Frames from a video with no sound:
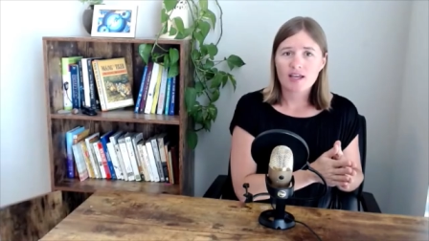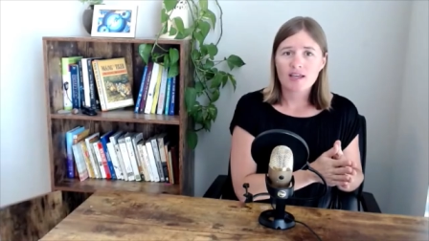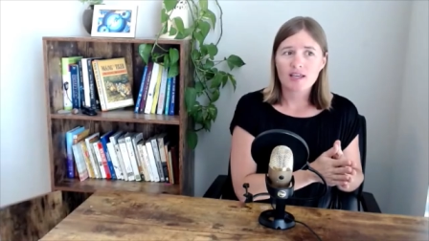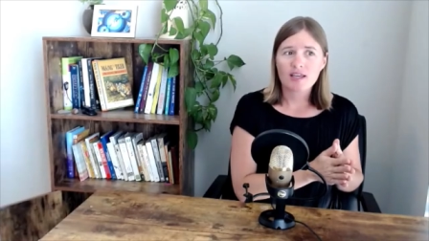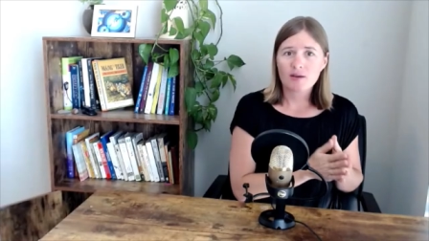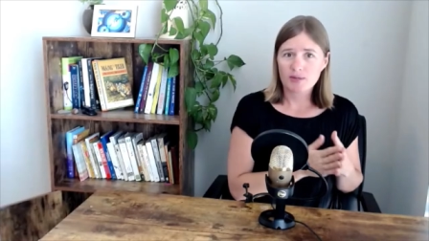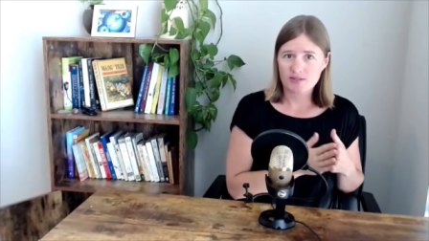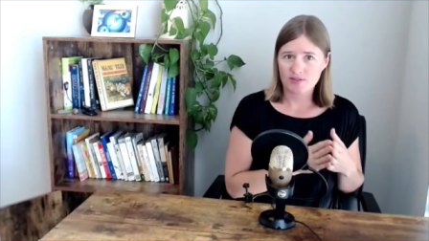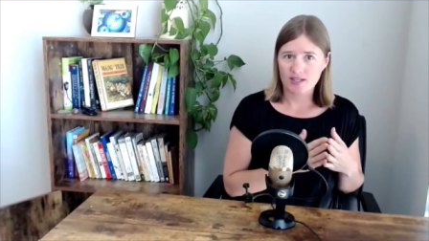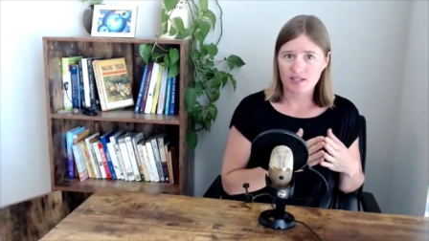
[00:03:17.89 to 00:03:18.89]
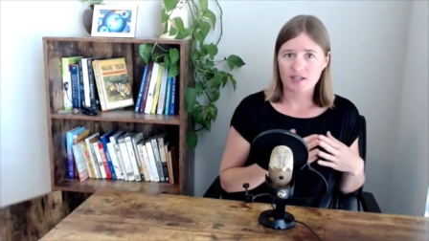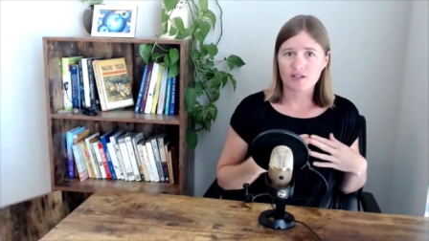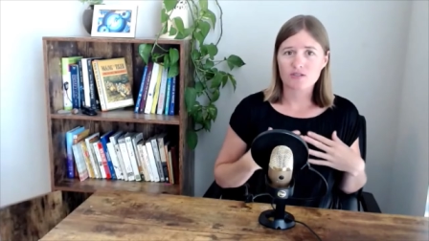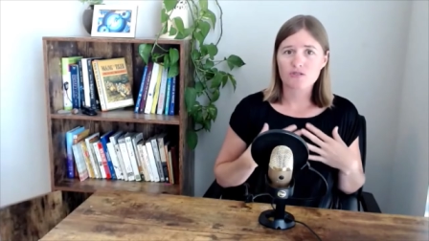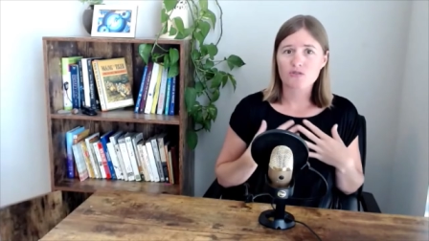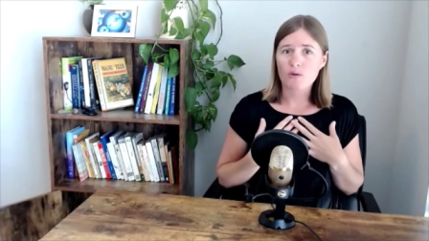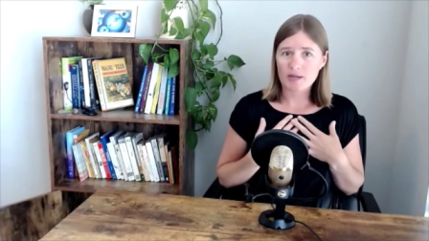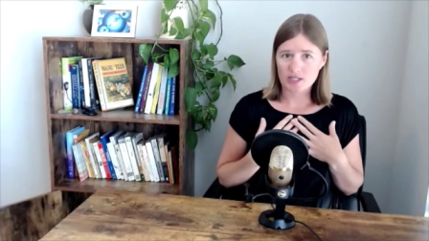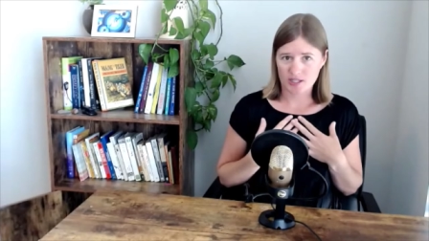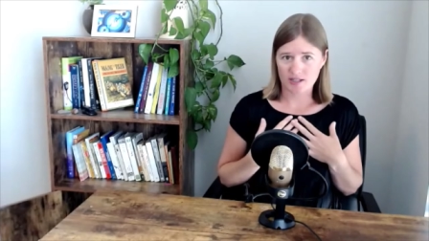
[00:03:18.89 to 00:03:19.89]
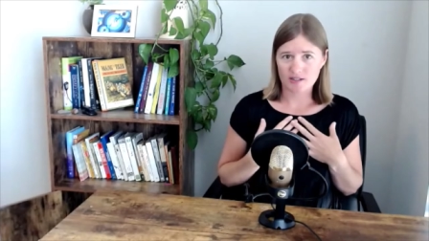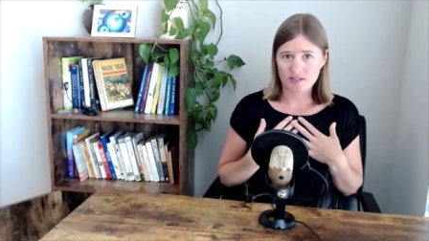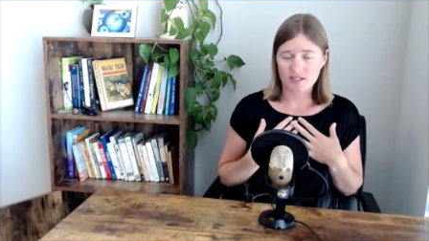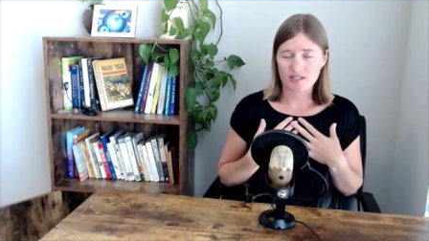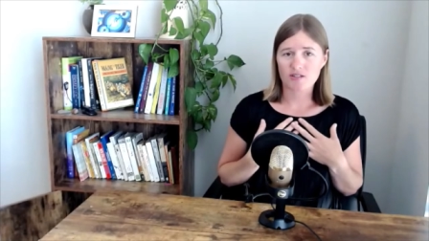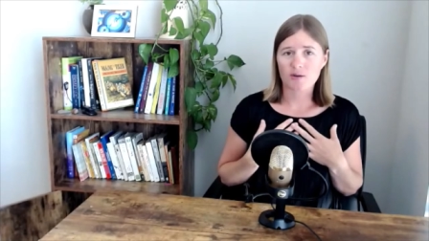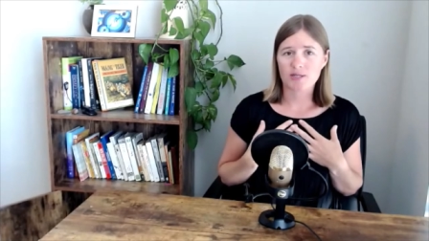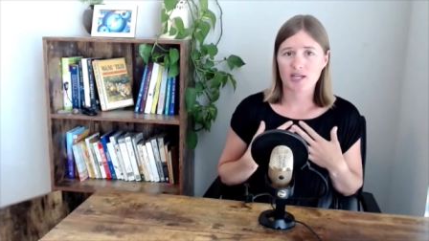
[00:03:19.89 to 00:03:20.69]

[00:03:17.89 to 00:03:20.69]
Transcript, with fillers: he was feeling so much guilt and so much